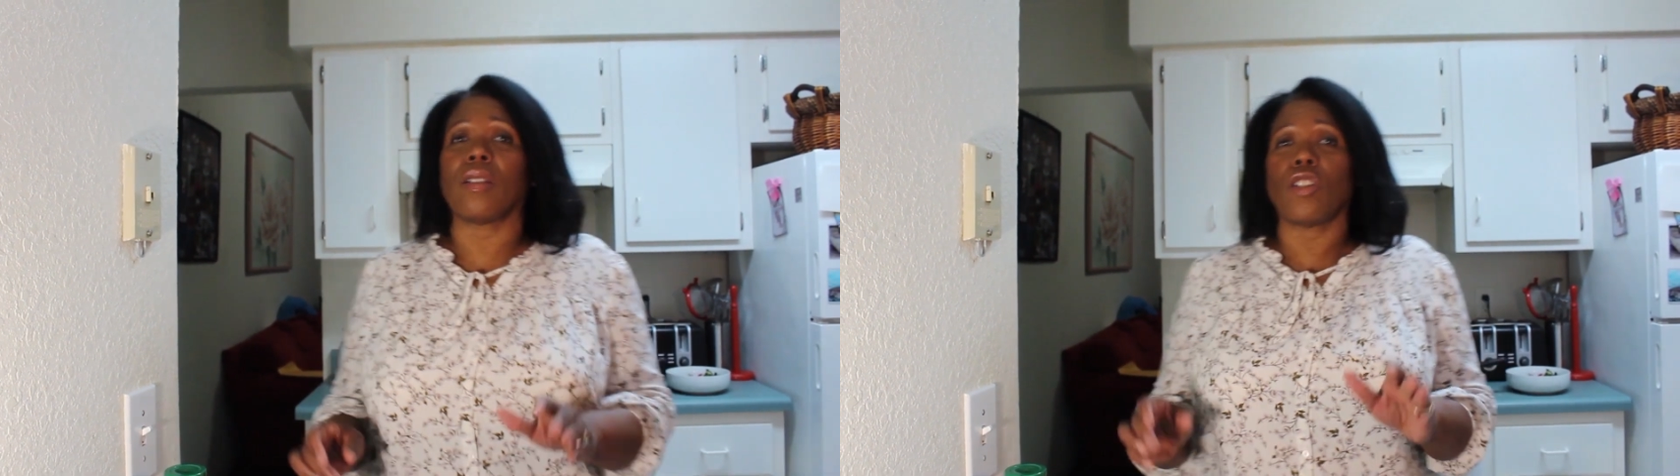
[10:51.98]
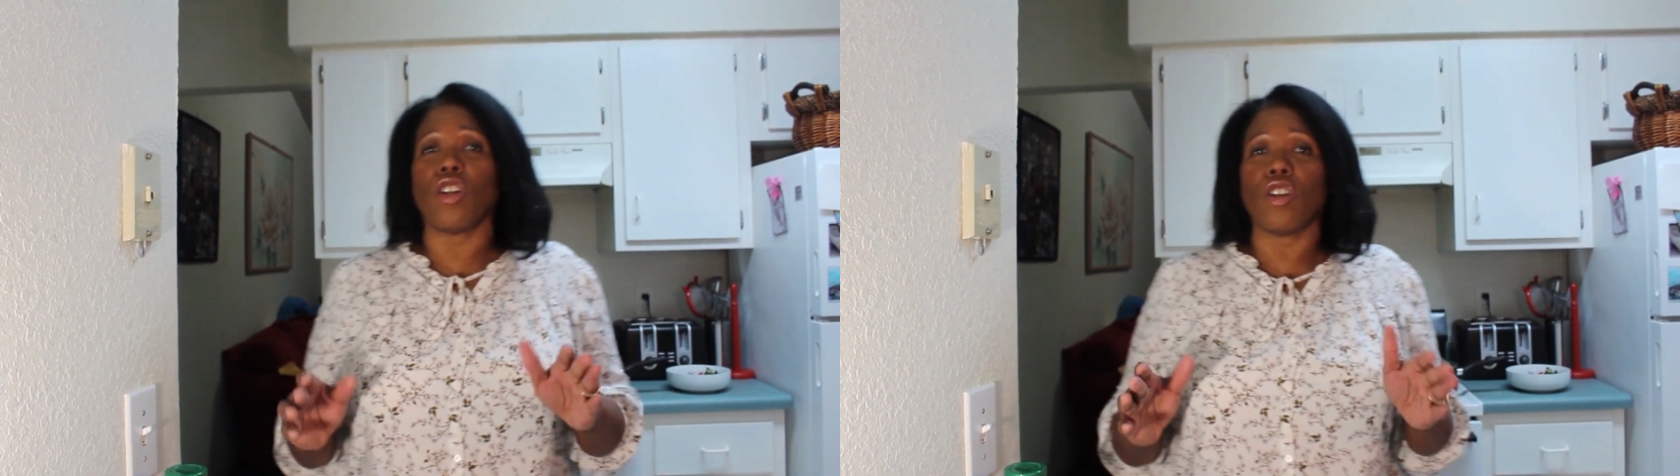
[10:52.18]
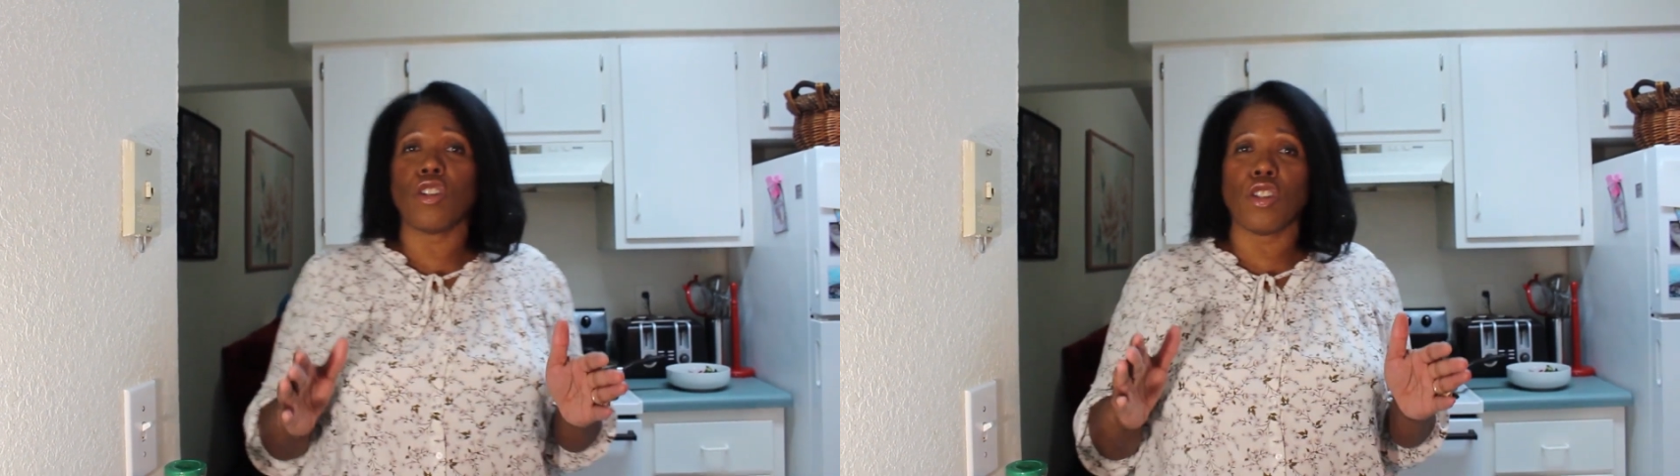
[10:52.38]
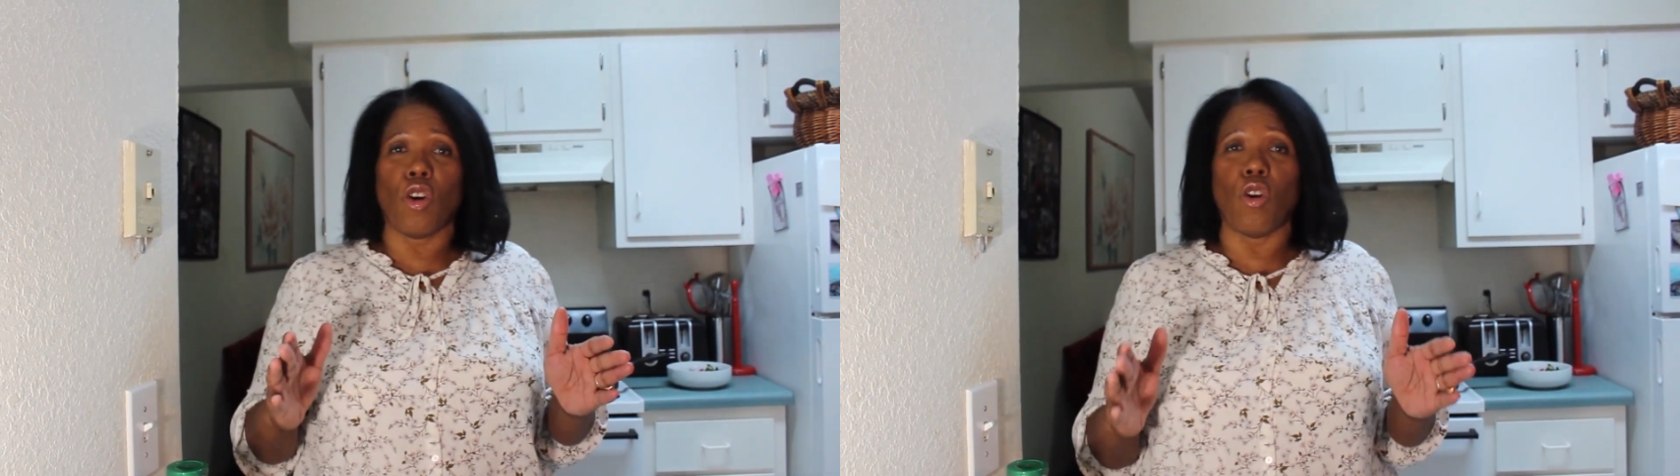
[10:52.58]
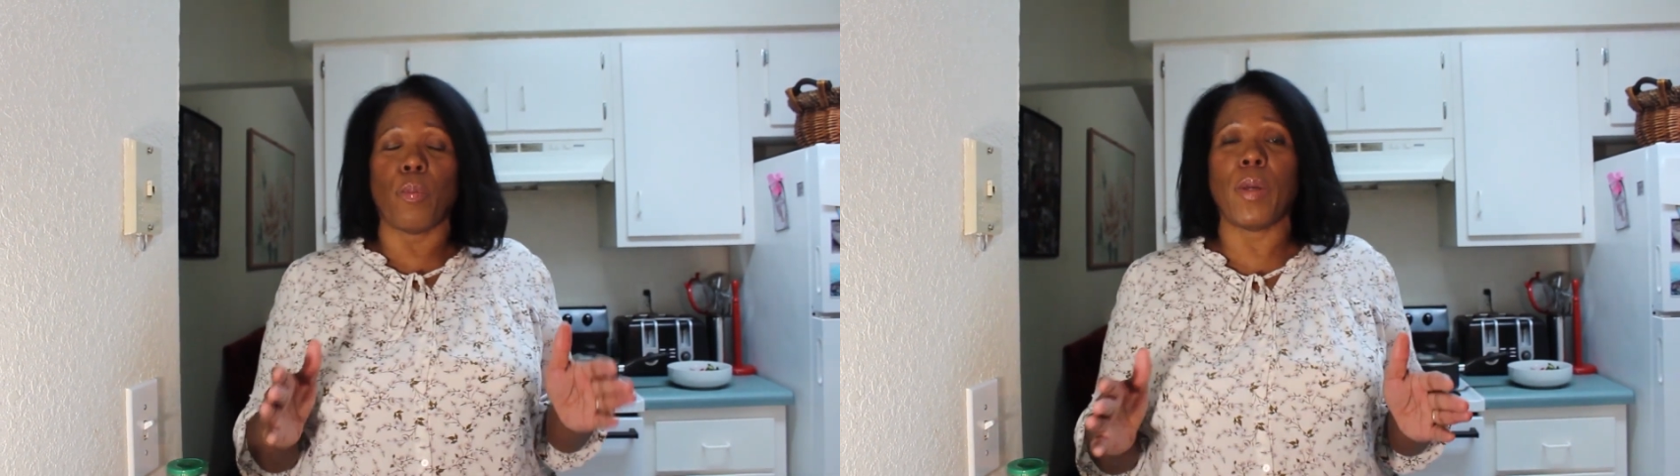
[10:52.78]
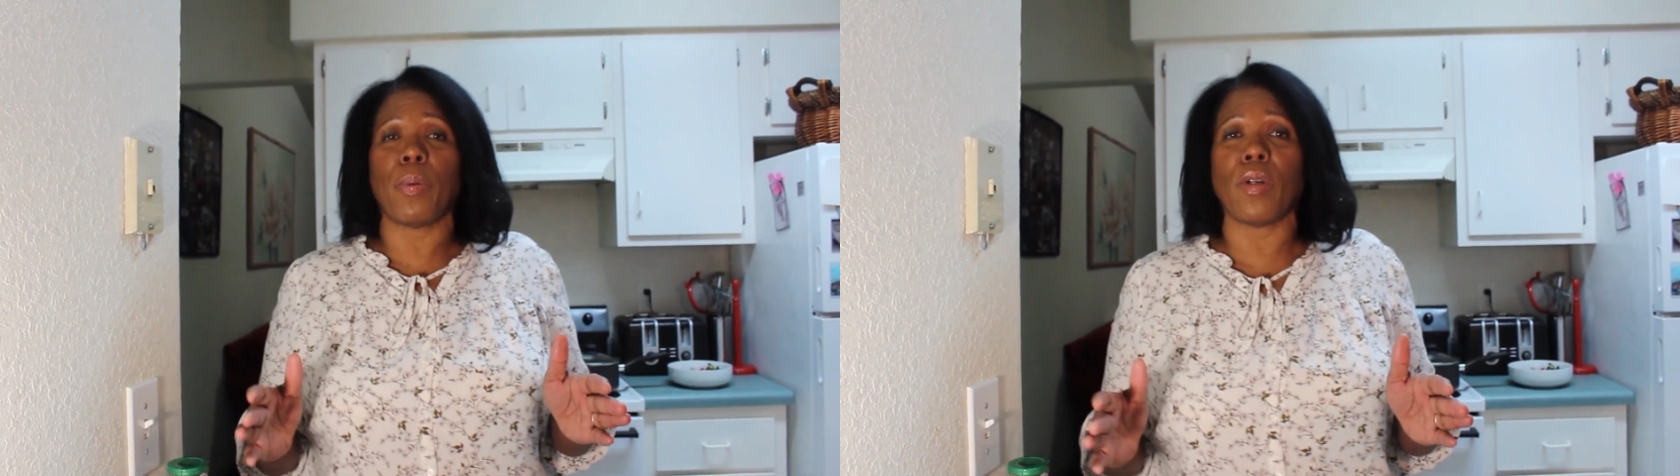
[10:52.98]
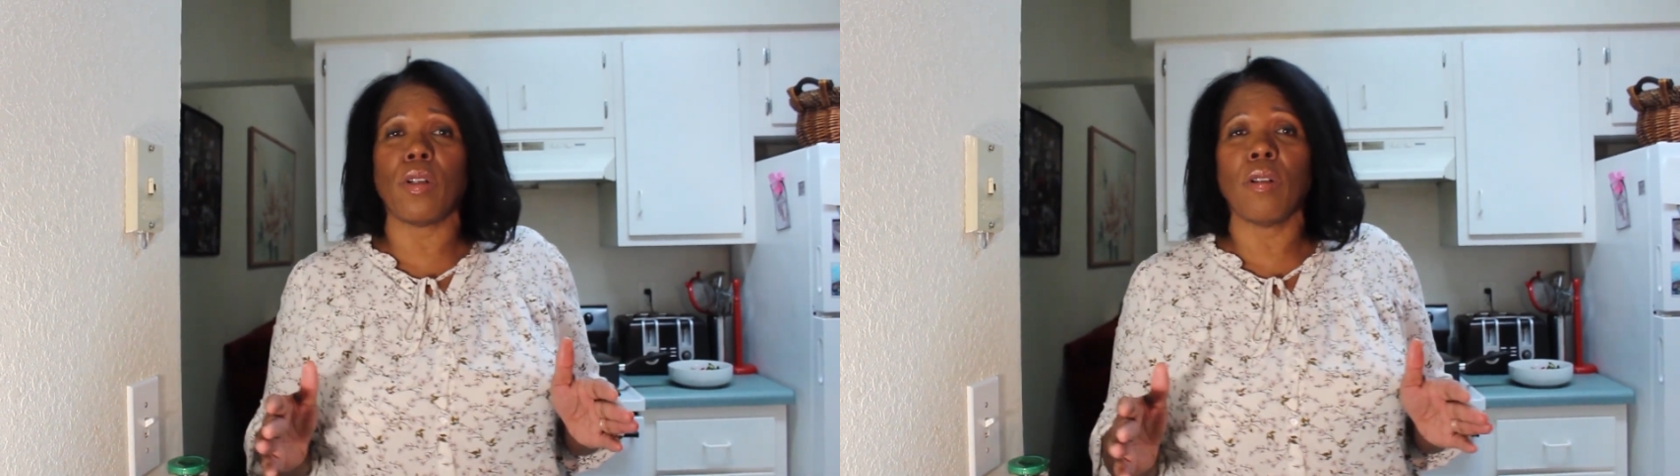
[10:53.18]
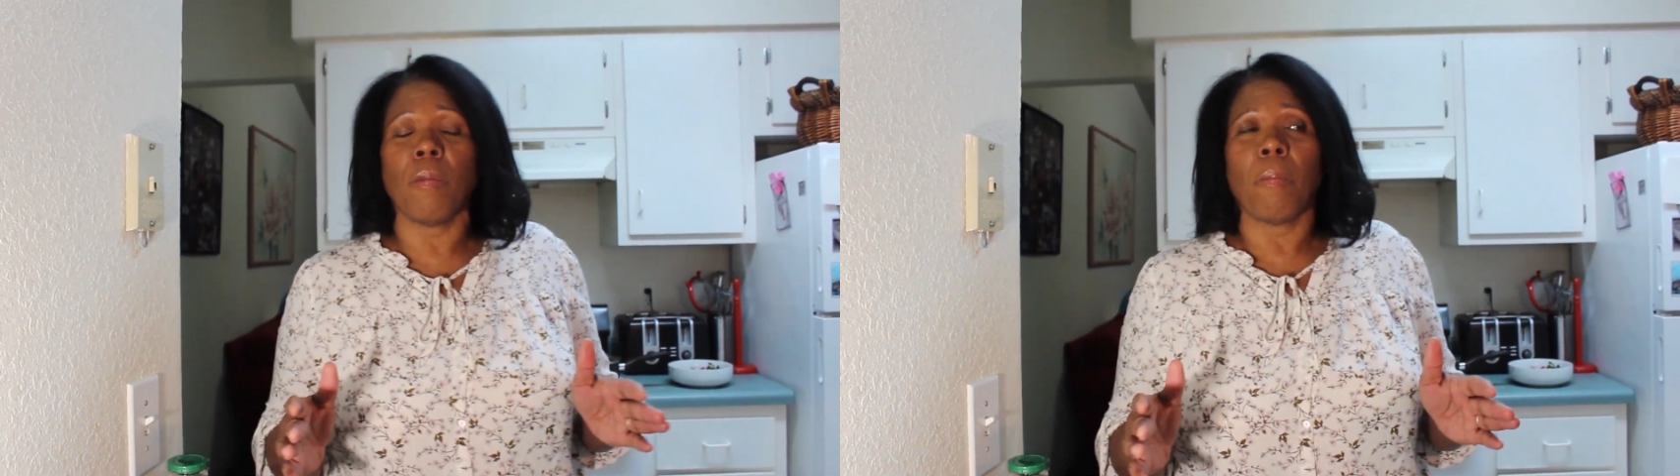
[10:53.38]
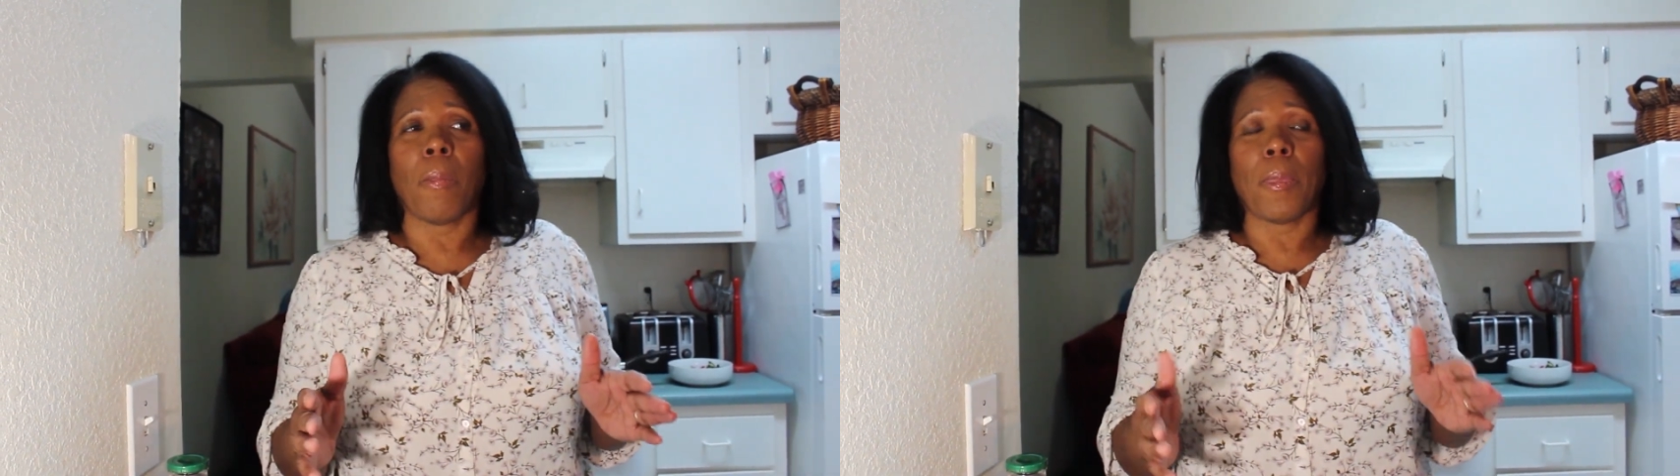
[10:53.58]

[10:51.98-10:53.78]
those old people,